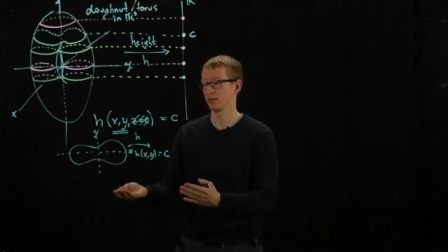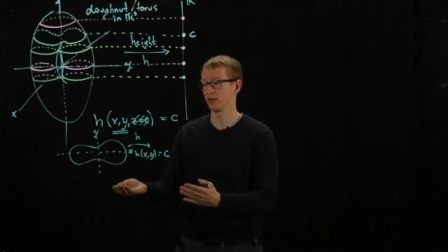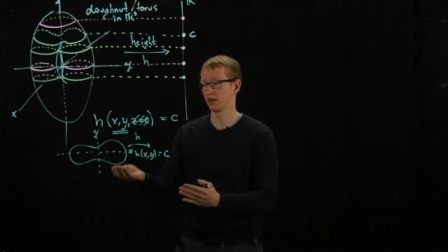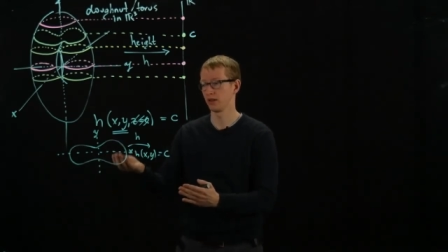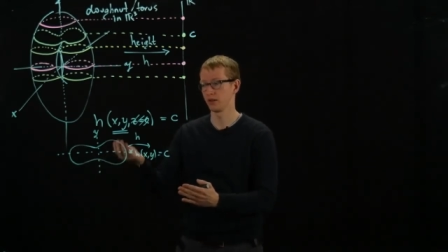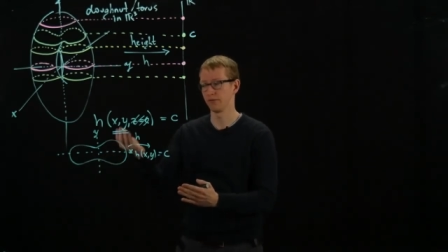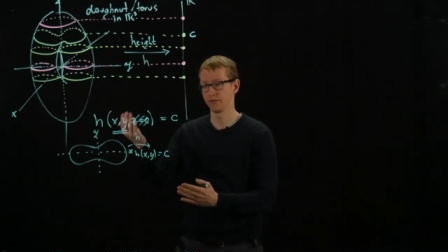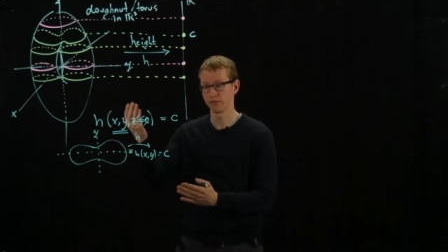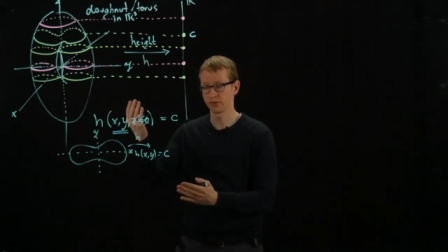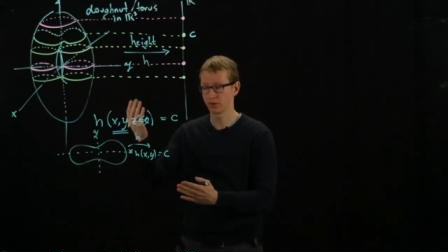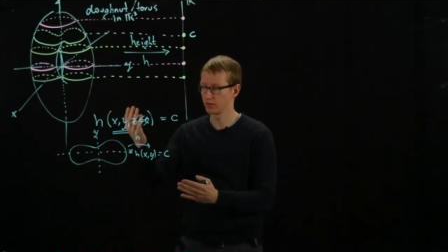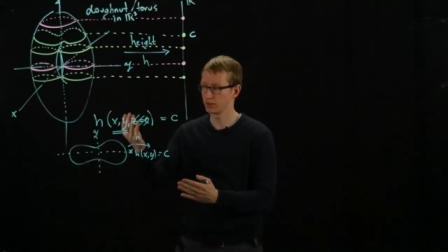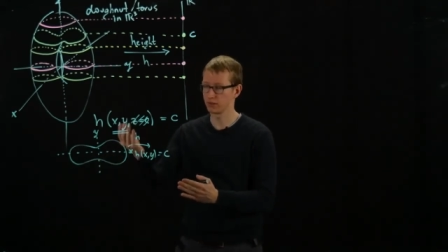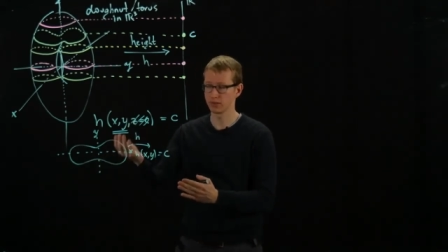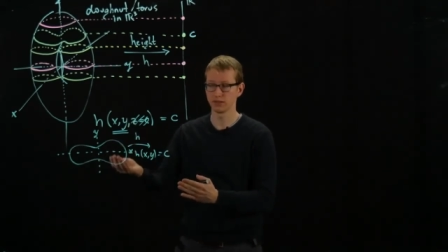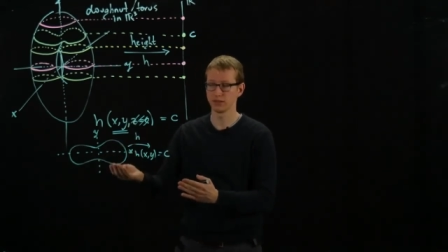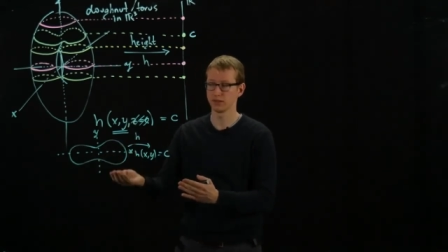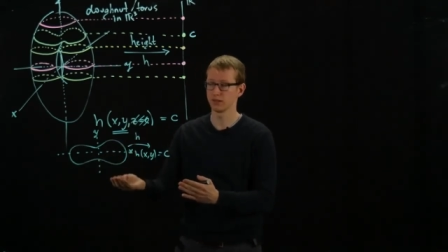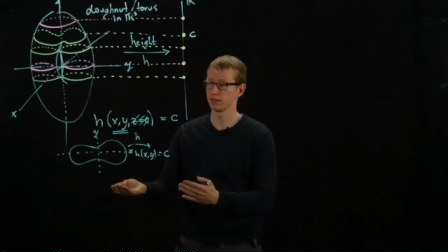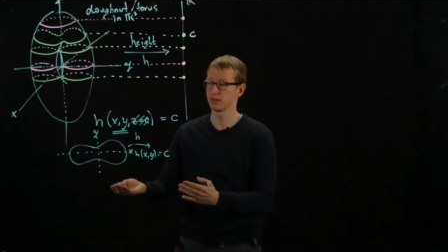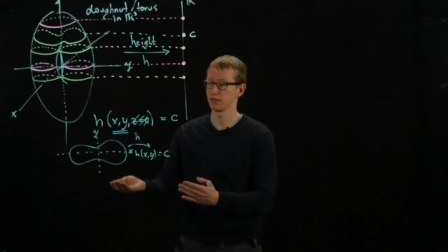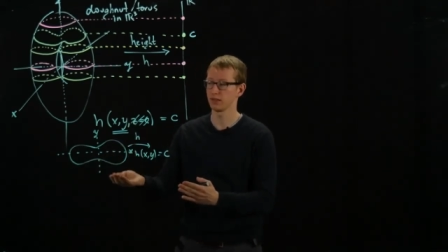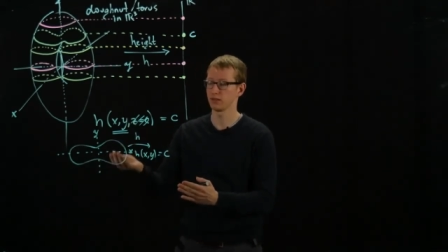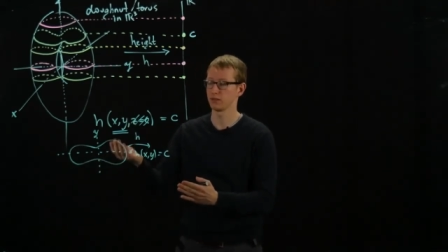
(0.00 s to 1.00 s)
uh, for instance,
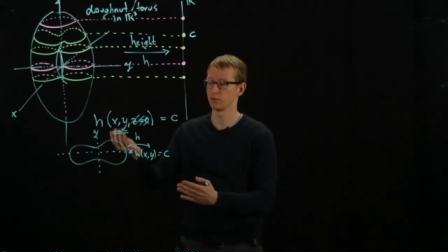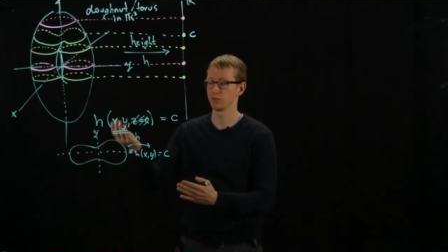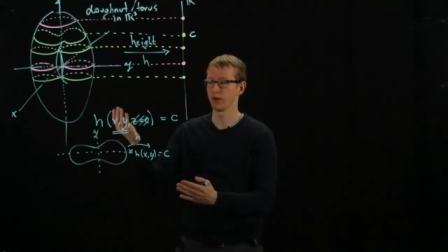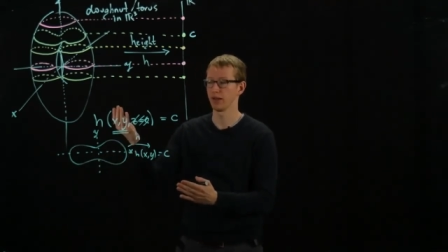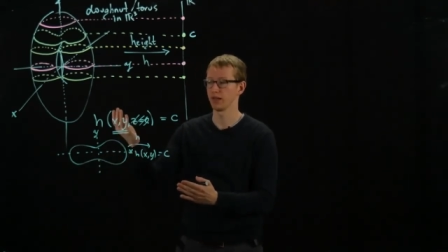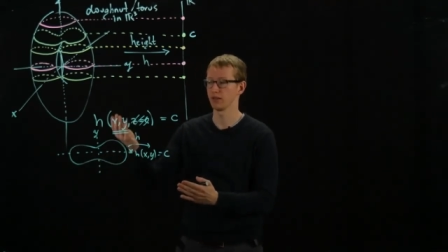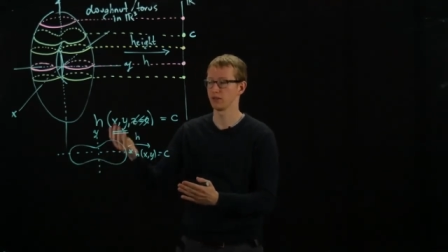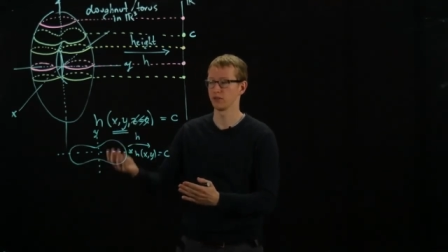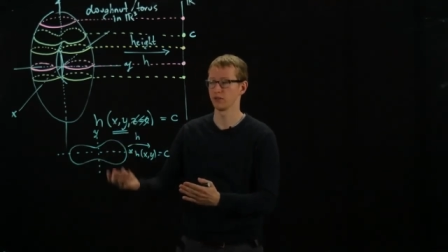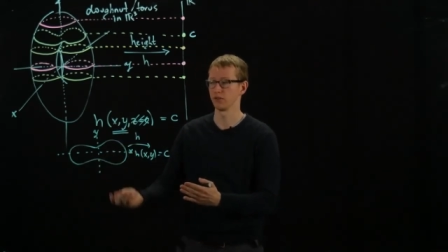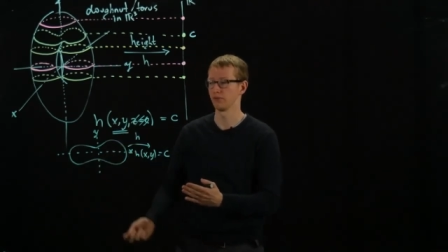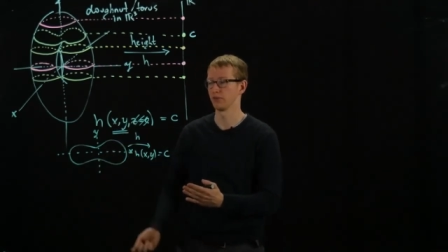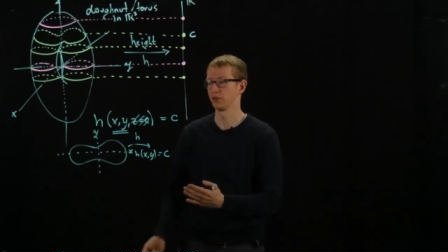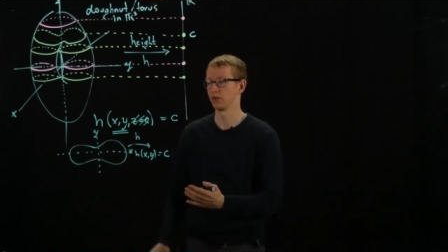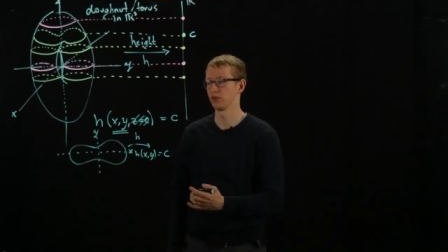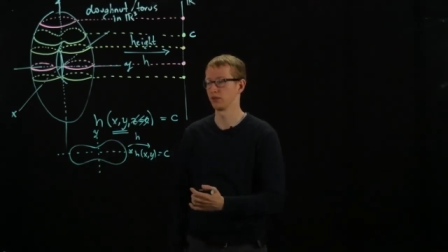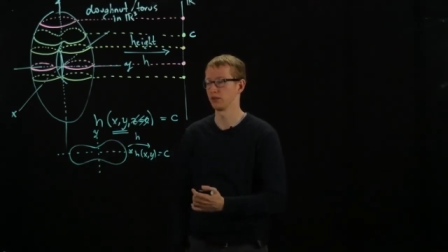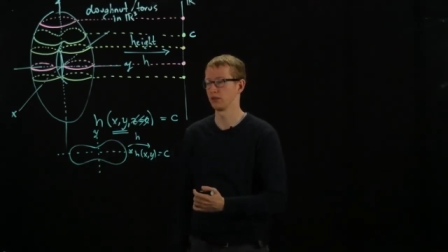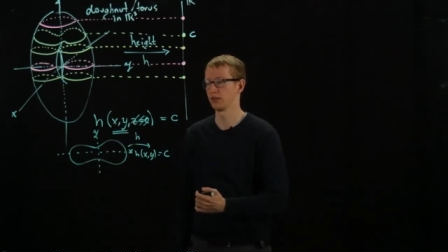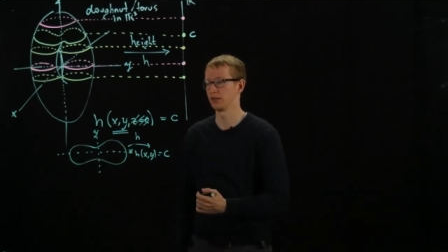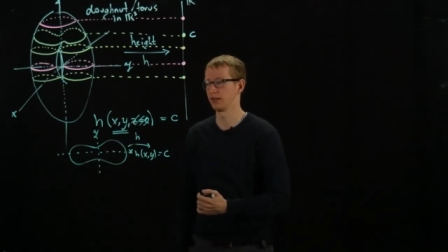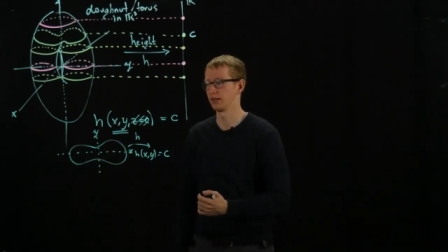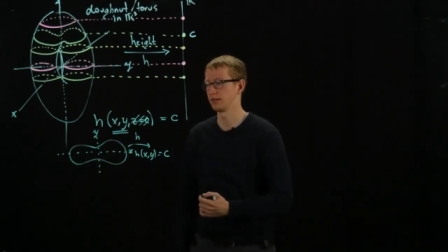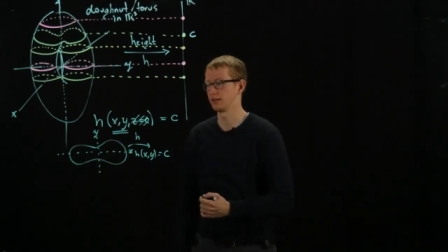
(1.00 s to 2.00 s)
it doesn't pass the
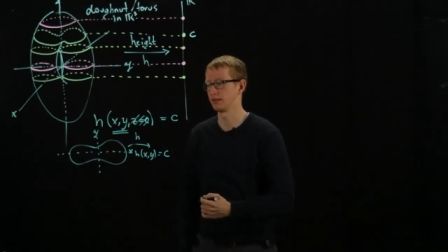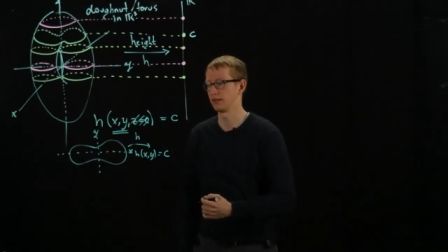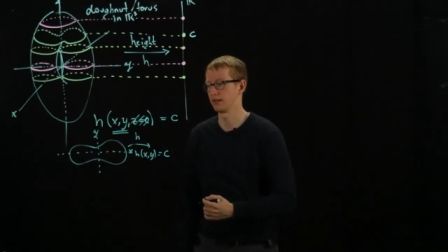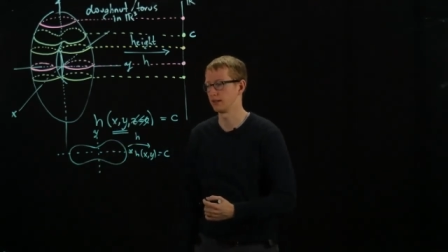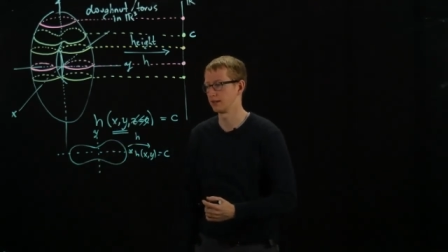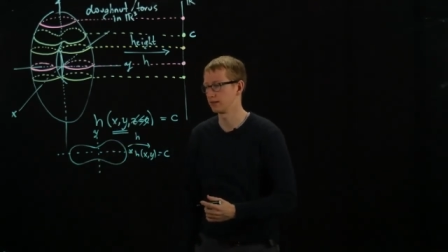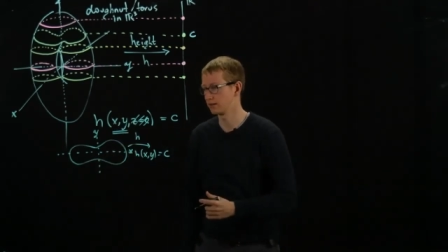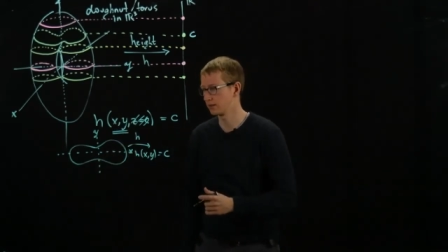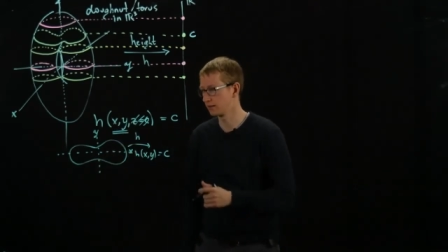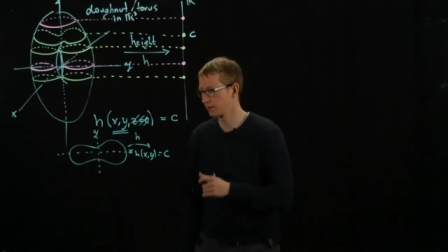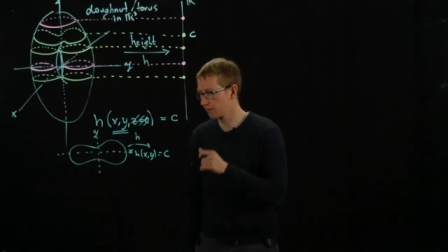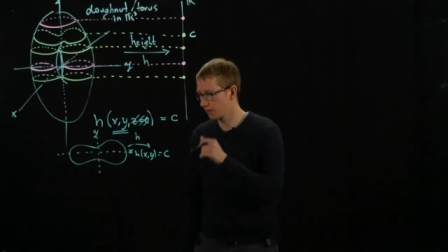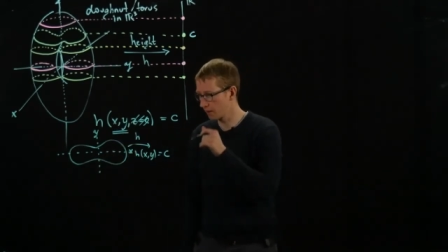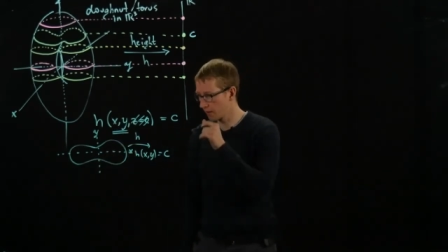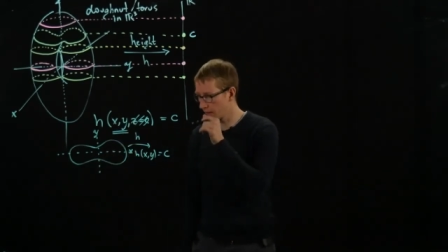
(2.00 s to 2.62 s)
vertical line test.